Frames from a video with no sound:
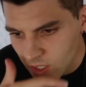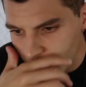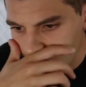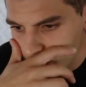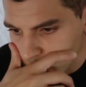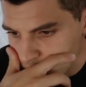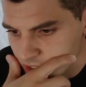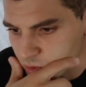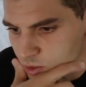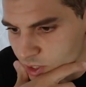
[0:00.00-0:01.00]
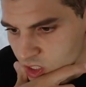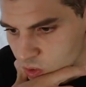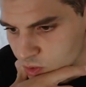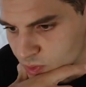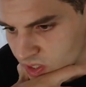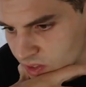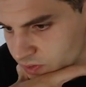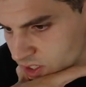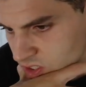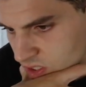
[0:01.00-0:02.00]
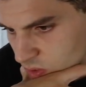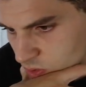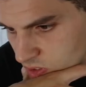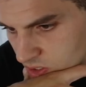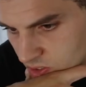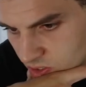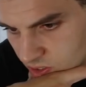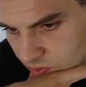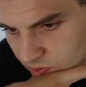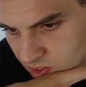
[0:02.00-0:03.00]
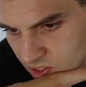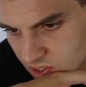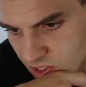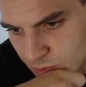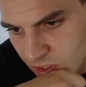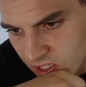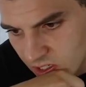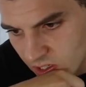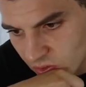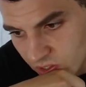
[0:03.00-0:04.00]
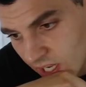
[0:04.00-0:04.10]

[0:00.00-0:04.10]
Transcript: Uh, my question was about usability, function, those things, the differences, display, and color.